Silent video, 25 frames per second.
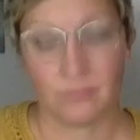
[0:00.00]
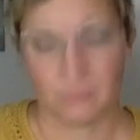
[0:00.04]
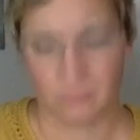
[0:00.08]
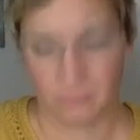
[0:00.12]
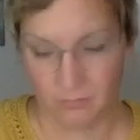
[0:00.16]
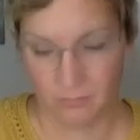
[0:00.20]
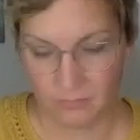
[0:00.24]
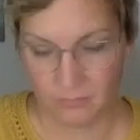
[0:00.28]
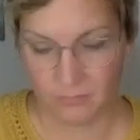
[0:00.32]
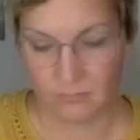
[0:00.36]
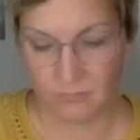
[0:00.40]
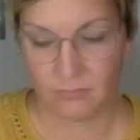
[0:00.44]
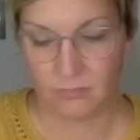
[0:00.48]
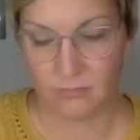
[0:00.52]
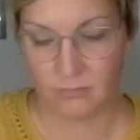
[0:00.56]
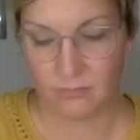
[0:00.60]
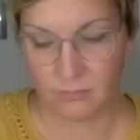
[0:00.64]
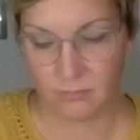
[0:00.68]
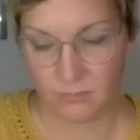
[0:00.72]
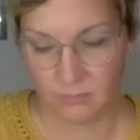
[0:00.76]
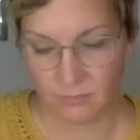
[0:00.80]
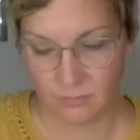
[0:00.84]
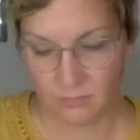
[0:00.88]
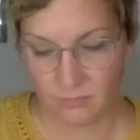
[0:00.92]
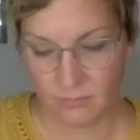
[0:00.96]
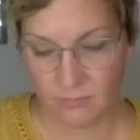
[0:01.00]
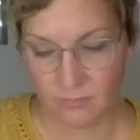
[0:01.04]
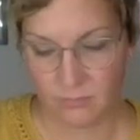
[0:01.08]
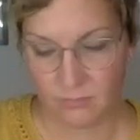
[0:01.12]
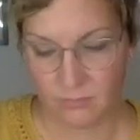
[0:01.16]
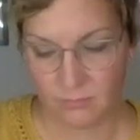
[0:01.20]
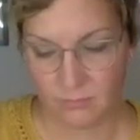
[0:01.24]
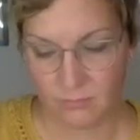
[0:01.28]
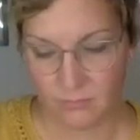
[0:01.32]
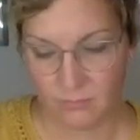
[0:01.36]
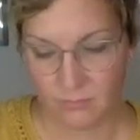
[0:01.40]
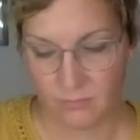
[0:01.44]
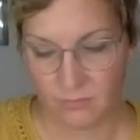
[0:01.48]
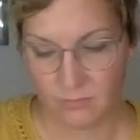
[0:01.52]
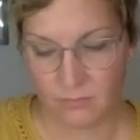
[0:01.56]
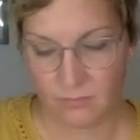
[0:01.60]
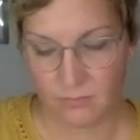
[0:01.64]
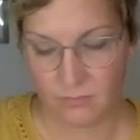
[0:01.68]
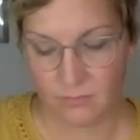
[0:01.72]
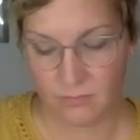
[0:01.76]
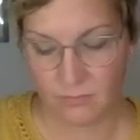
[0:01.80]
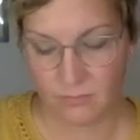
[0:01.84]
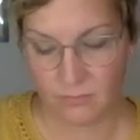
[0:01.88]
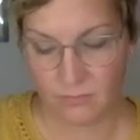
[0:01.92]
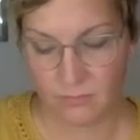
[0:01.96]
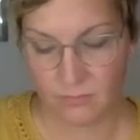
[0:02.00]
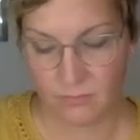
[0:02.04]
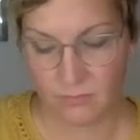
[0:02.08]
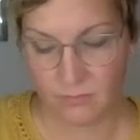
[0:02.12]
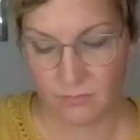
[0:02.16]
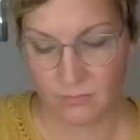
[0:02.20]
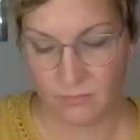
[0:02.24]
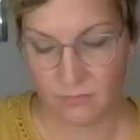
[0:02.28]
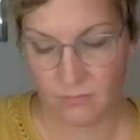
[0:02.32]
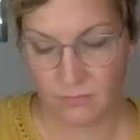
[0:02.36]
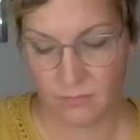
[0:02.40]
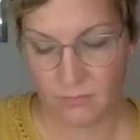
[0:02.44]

(not speaking)